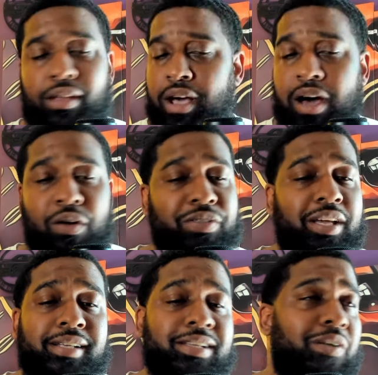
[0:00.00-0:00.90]
I don't
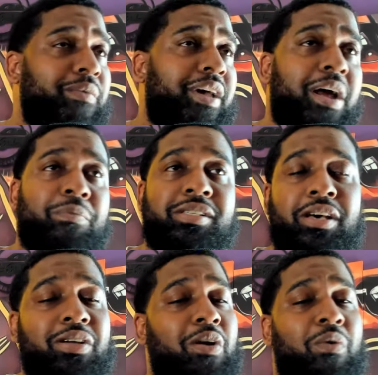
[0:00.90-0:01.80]
think so, man. I'm going to tell
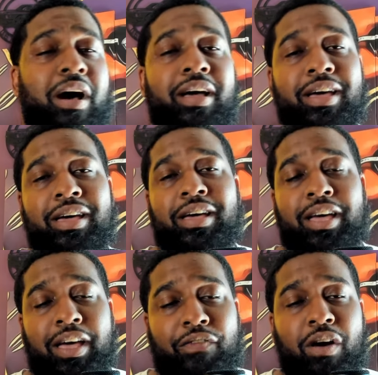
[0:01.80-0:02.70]
y'all why.
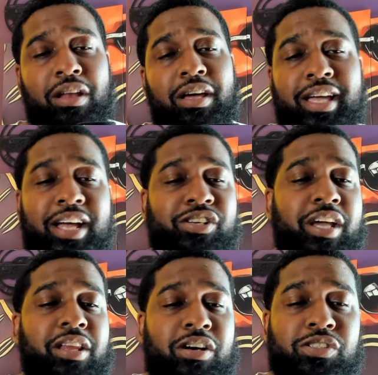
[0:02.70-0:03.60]
If y'all look at
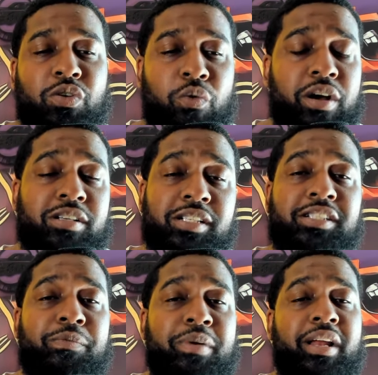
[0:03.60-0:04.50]
Jalen Hurts' career since
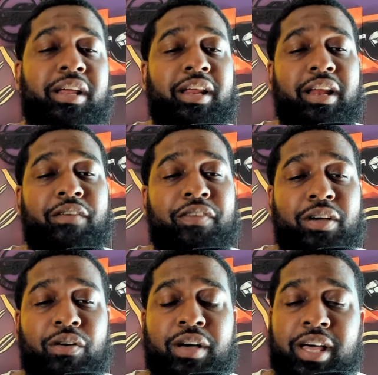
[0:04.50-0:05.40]
he's been in the
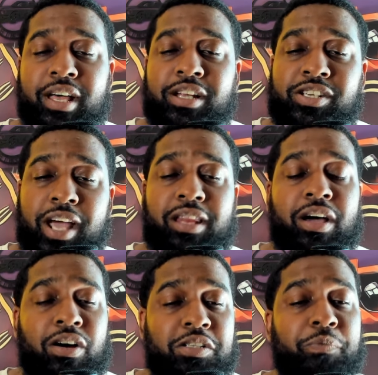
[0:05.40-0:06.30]
NFL, Jalen
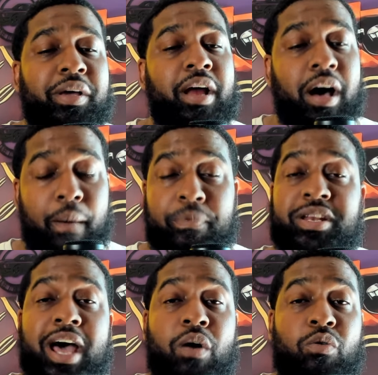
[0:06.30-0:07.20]
Hurts been an
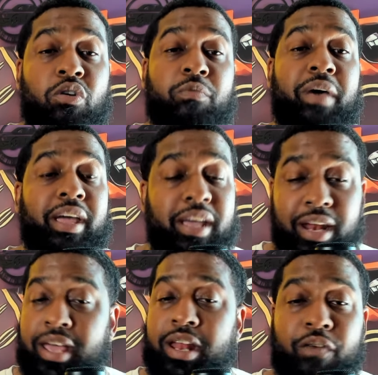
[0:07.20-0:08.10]
up-and-down quarterback in
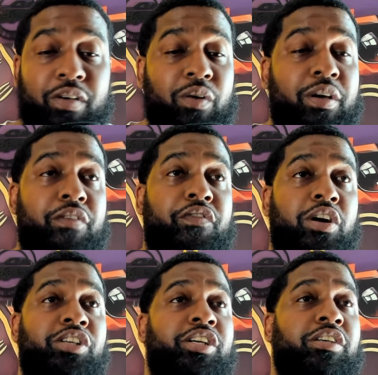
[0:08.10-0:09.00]
the NFL. His
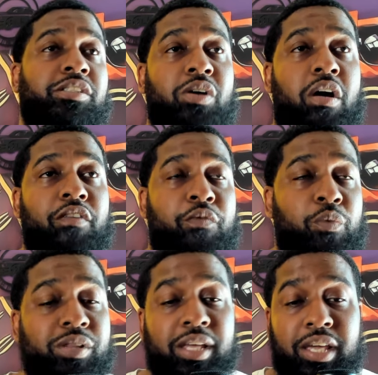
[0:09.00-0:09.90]
first year starting
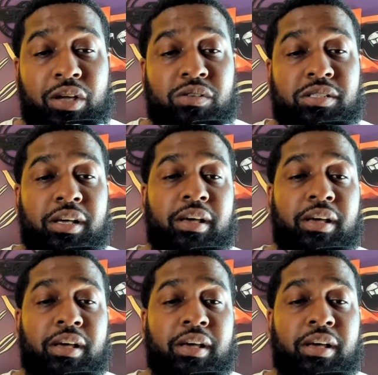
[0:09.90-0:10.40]
with the Eagles,